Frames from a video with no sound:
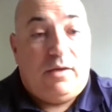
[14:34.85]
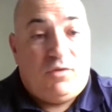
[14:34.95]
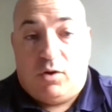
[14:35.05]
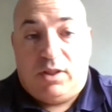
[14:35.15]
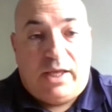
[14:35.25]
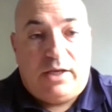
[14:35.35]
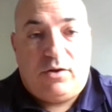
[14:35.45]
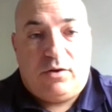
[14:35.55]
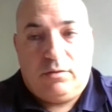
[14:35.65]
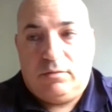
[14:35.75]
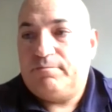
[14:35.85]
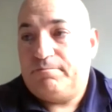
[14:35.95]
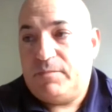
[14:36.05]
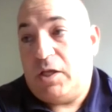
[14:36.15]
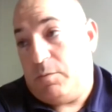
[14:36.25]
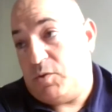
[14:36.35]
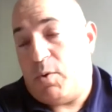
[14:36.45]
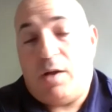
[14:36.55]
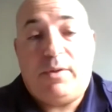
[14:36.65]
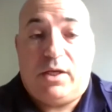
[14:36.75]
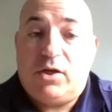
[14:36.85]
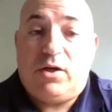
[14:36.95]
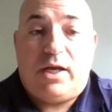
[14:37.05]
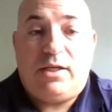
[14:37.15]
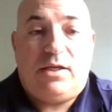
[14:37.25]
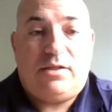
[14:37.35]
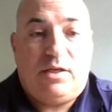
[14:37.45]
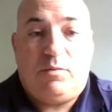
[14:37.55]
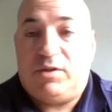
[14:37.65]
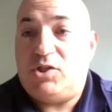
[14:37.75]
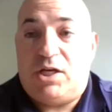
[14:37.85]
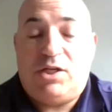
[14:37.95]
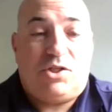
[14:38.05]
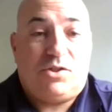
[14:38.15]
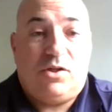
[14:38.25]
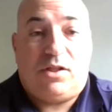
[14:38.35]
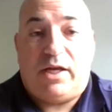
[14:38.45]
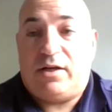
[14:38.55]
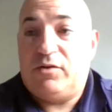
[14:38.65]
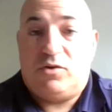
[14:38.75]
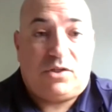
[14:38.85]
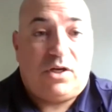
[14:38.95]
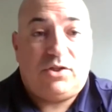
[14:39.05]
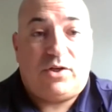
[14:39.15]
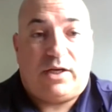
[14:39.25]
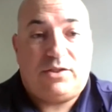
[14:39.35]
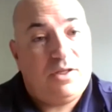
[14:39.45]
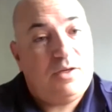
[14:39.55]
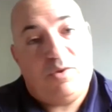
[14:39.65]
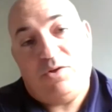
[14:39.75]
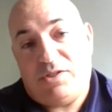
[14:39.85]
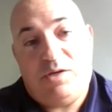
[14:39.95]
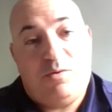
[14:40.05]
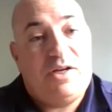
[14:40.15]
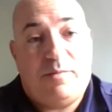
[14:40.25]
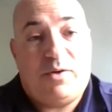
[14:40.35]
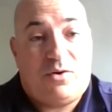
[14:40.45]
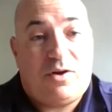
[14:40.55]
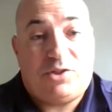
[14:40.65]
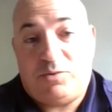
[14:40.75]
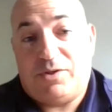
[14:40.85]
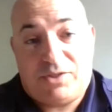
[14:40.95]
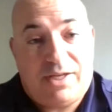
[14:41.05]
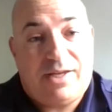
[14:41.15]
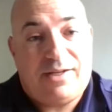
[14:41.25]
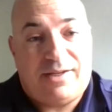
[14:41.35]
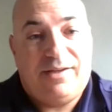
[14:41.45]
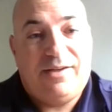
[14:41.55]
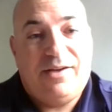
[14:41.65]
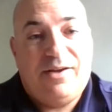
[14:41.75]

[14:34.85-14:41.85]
If you're a lender, it's probably a good idea to see what the changes look like on those contracts so that when you see one come across, you understand it,